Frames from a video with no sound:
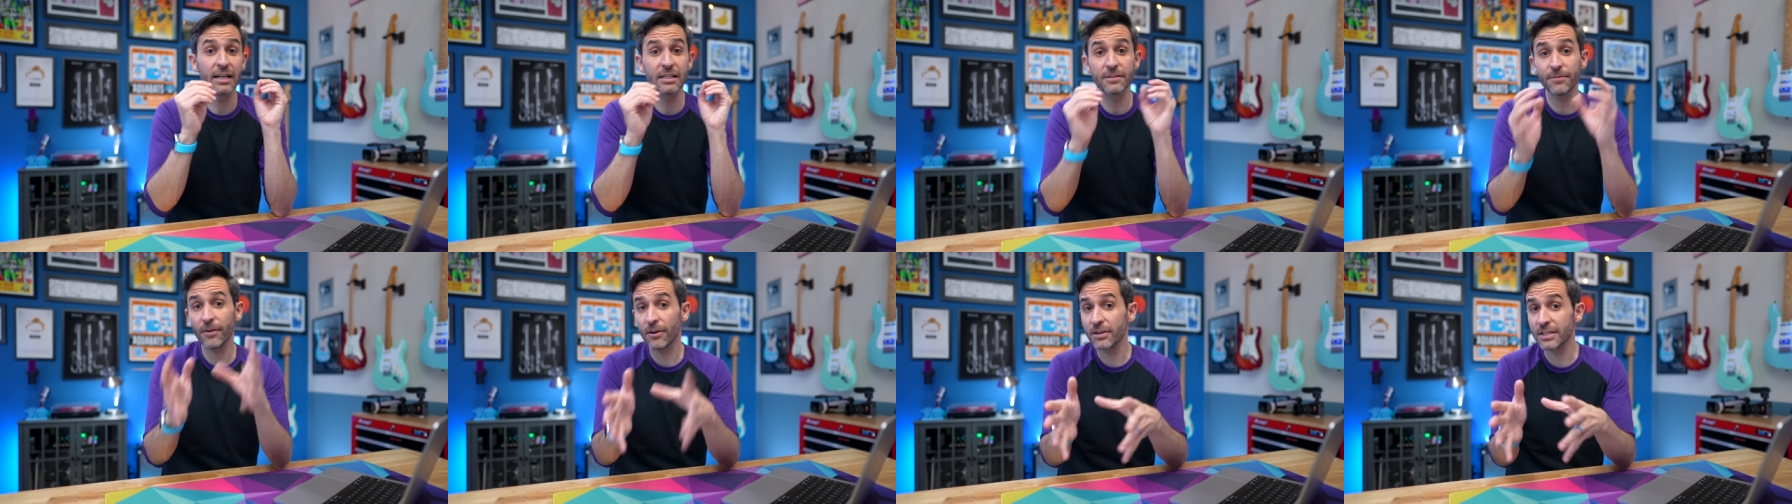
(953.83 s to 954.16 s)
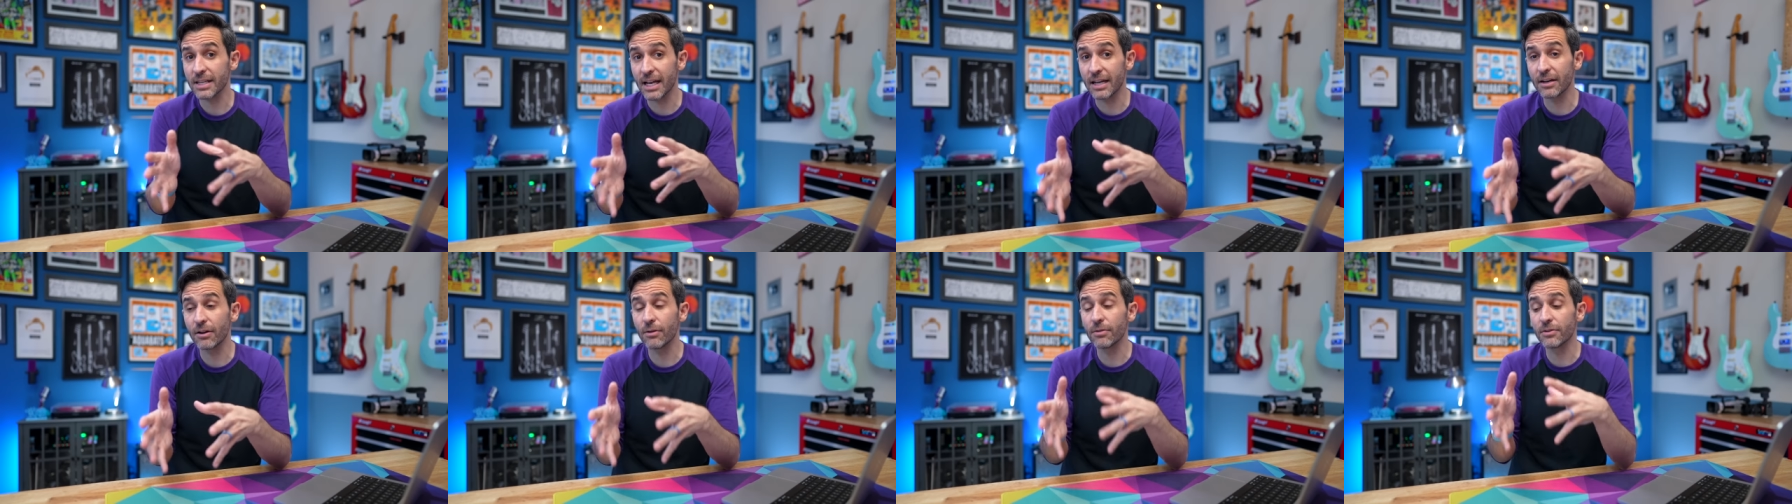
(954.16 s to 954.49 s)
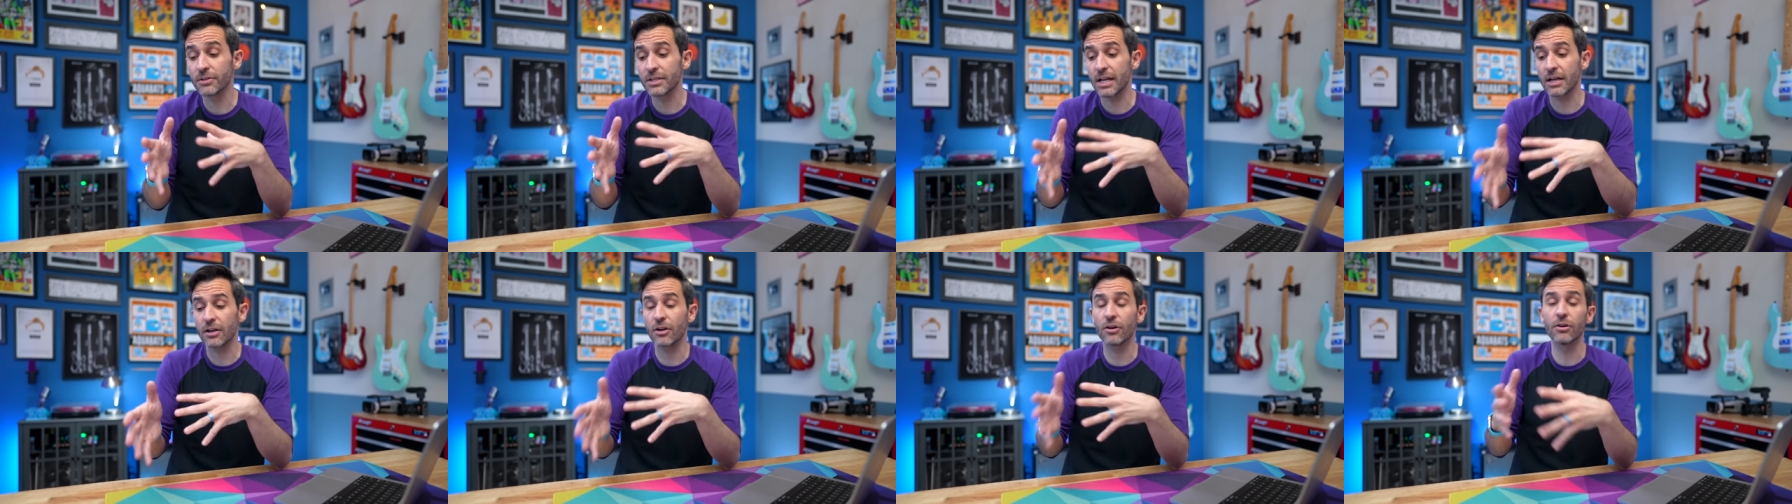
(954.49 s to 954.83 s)
as far as I know, there's
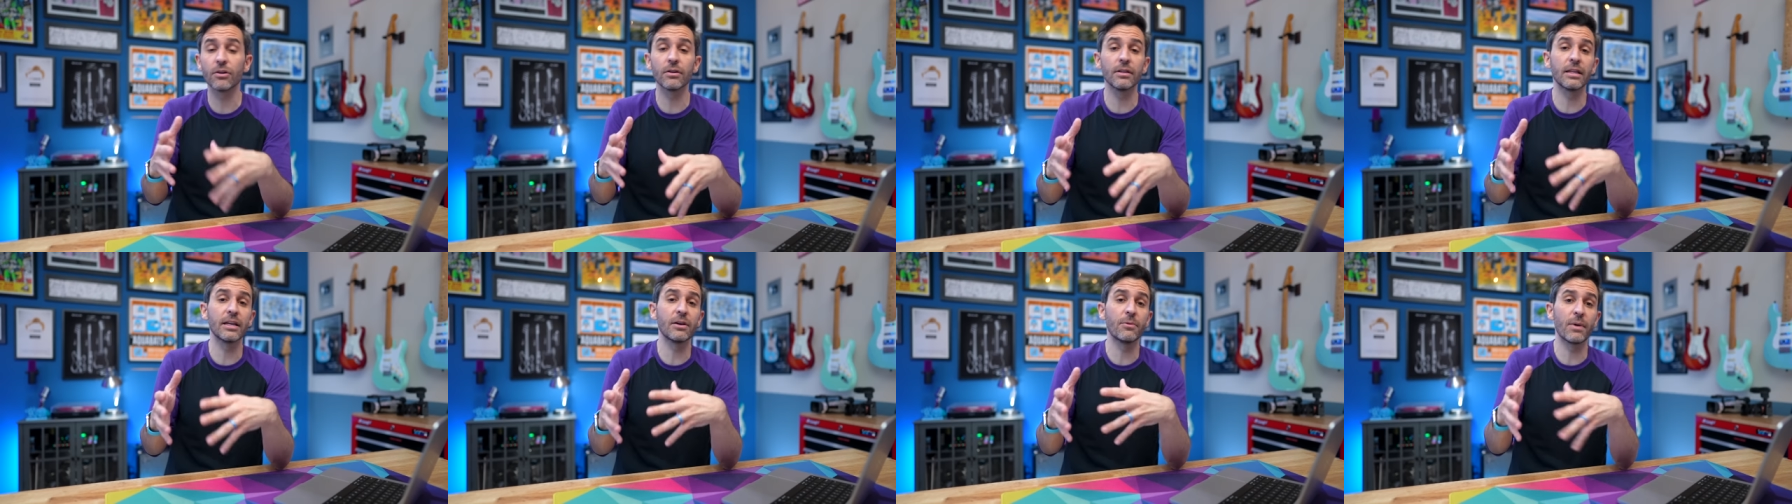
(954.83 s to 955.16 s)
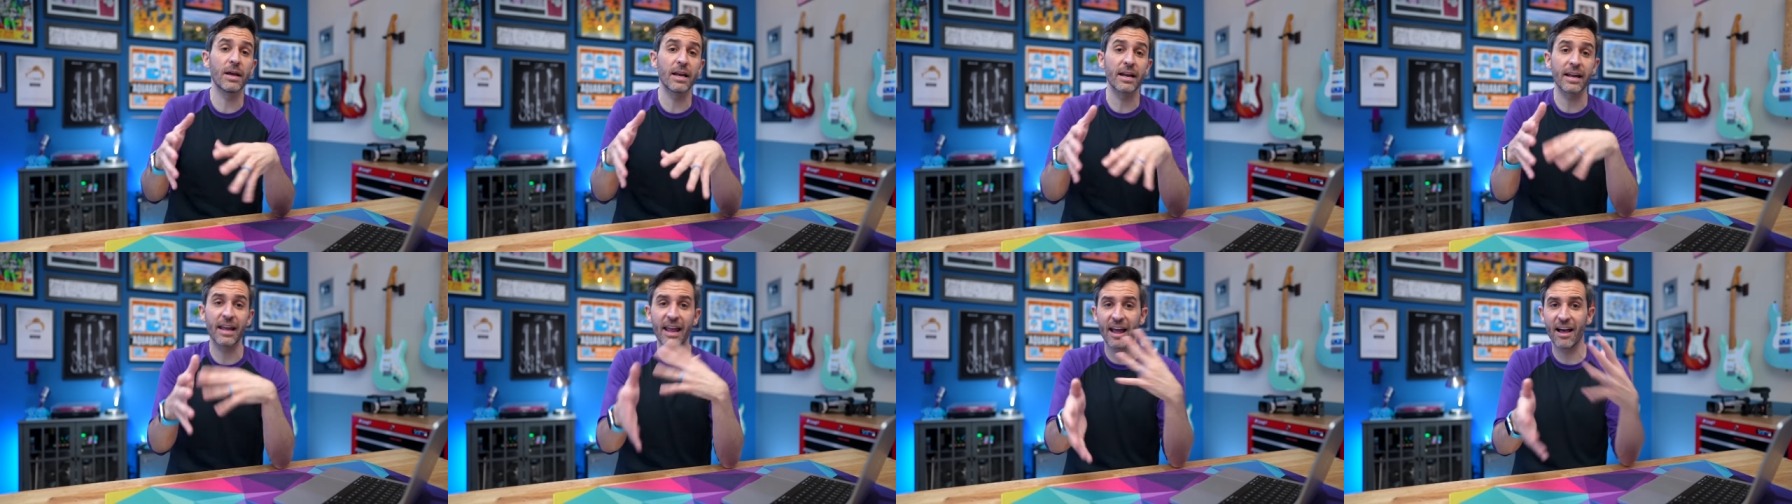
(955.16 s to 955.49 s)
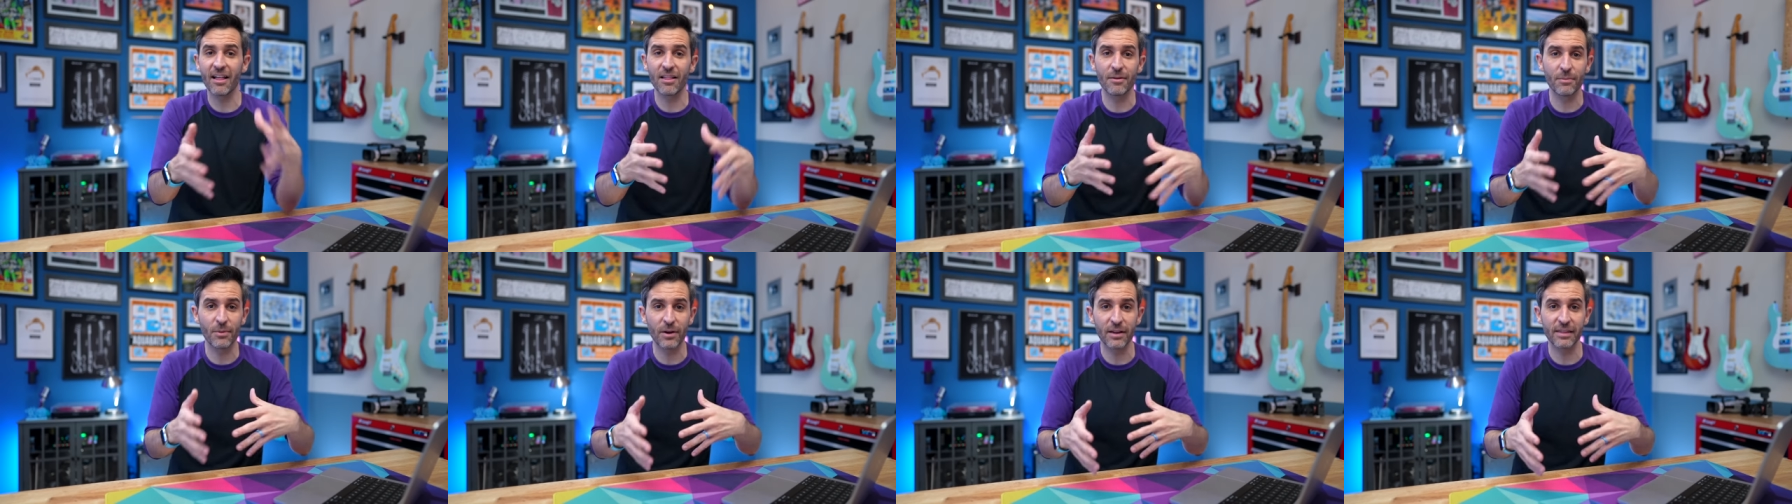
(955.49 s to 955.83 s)
not currently a way to
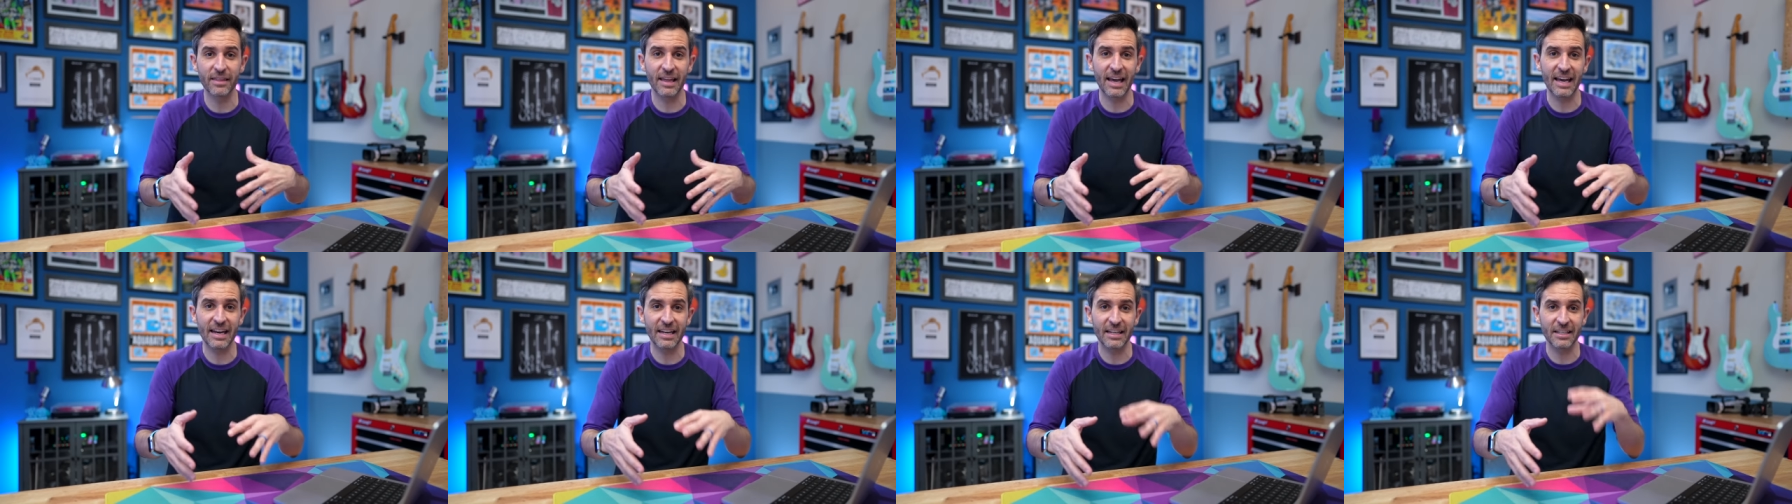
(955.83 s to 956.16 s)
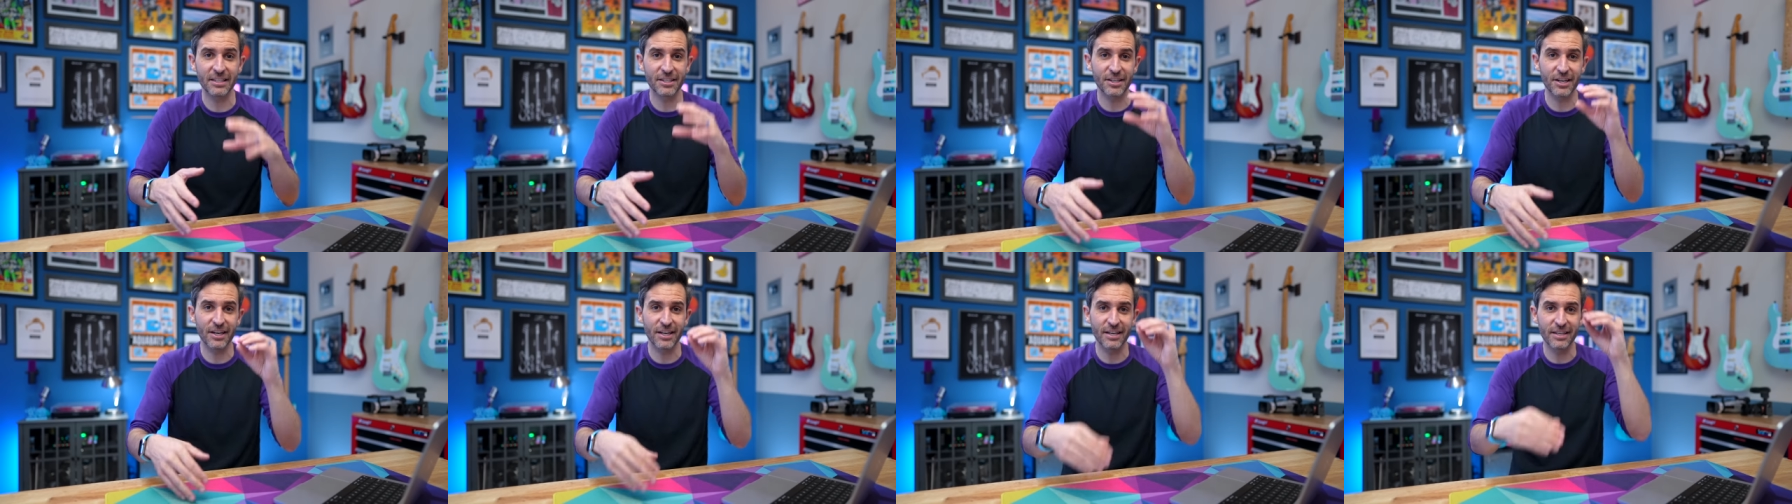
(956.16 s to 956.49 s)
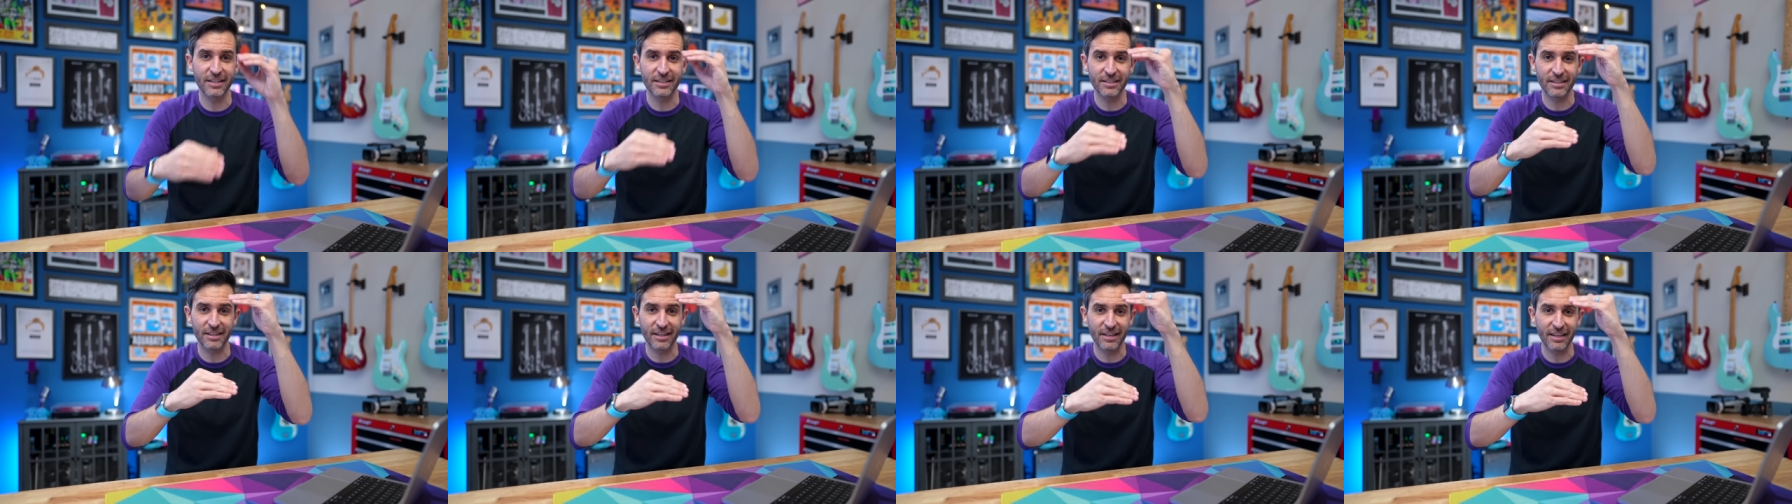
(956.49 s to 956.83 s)
calibrate that and
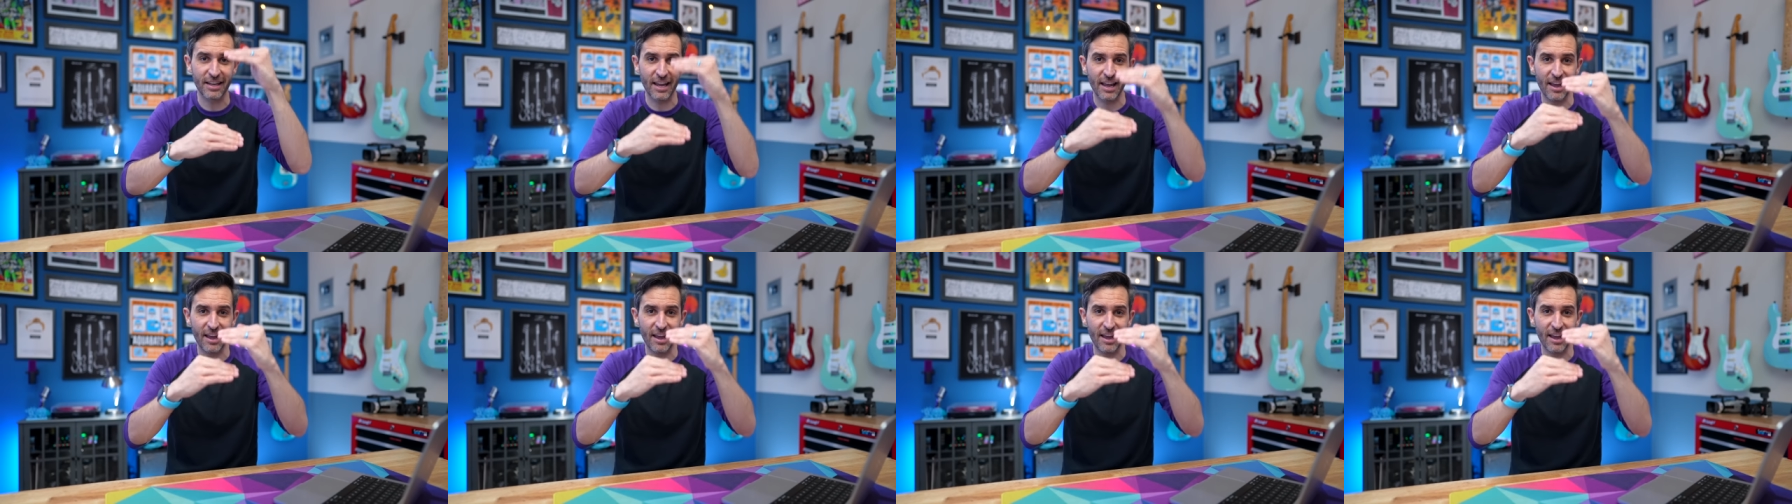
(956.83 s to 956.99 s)
change like